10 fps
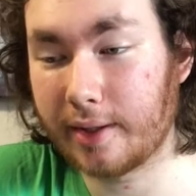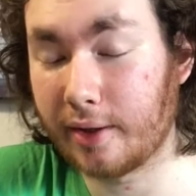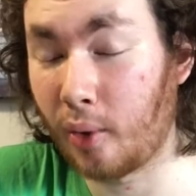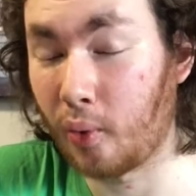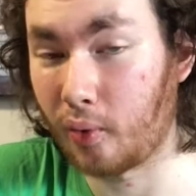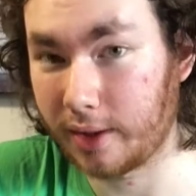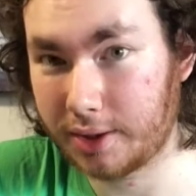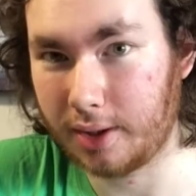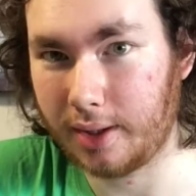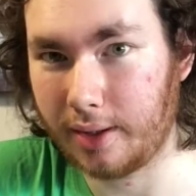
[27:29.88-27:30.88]
going to go
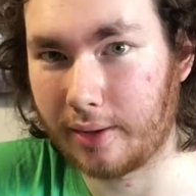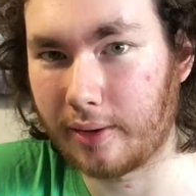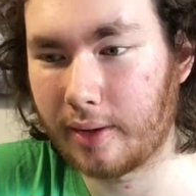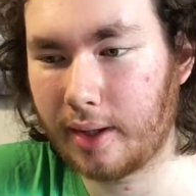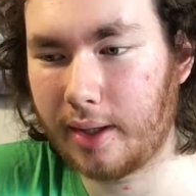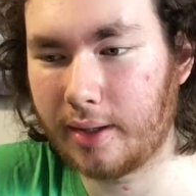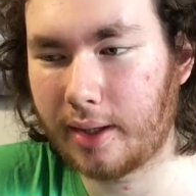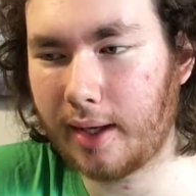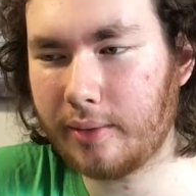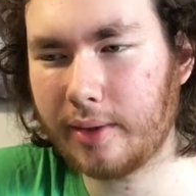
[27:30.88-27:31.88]
Richie here.
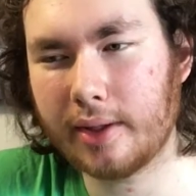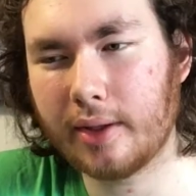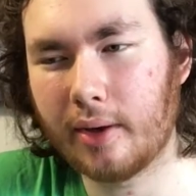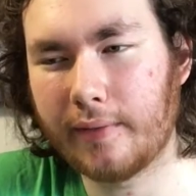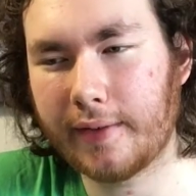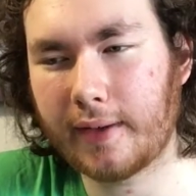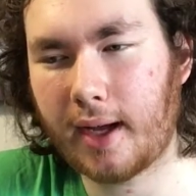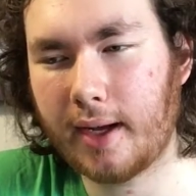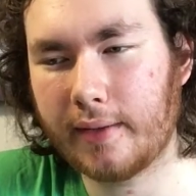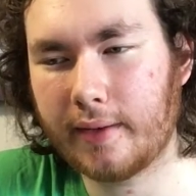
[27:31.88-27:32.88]
I don't really know if that's a
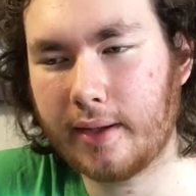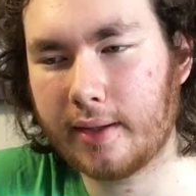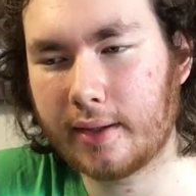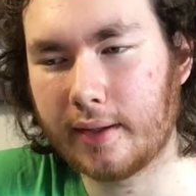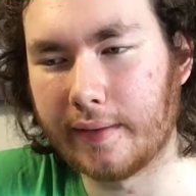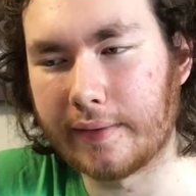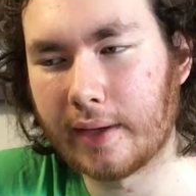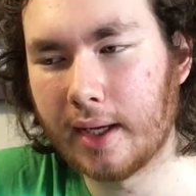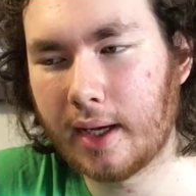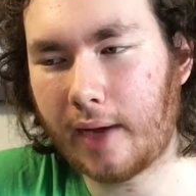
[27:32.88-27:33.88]
hot take, because
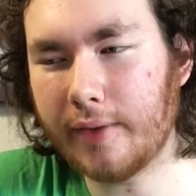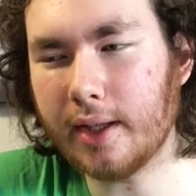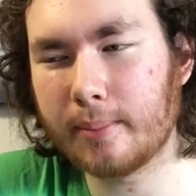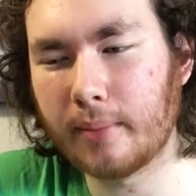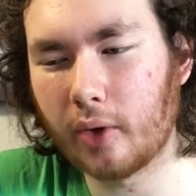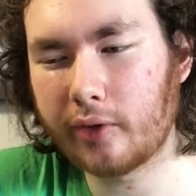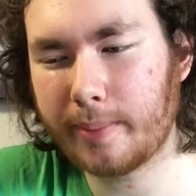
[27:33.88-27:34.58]
I feel like most